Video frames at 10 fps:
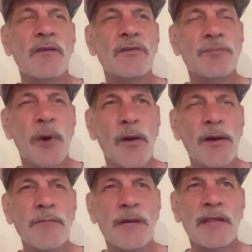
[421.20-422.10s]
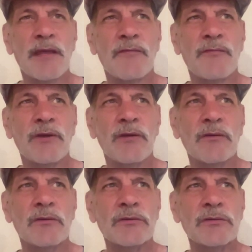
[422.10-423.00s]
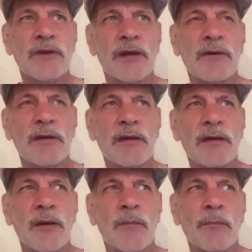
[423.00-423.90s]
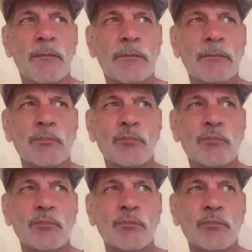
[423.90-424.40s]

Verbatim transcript: there's part of me that feels very, um,